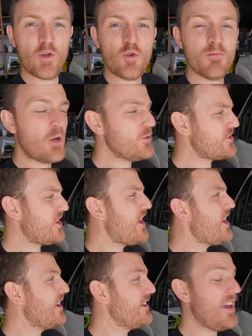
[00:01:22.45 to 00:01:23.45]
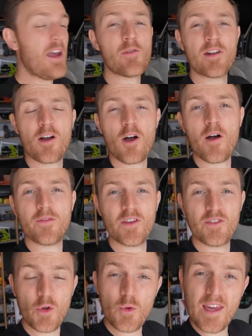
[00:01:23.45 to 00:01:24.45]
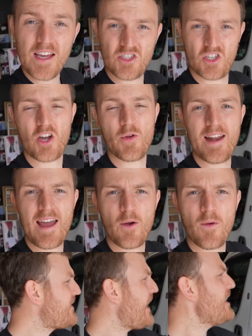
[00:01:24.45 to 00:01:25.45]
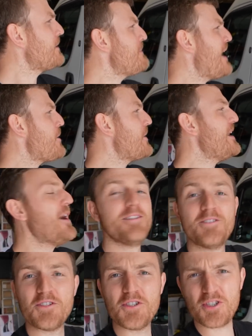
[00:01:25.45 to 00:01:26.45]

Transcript: almost 1.5 to 2 years ago now. Take Mary to the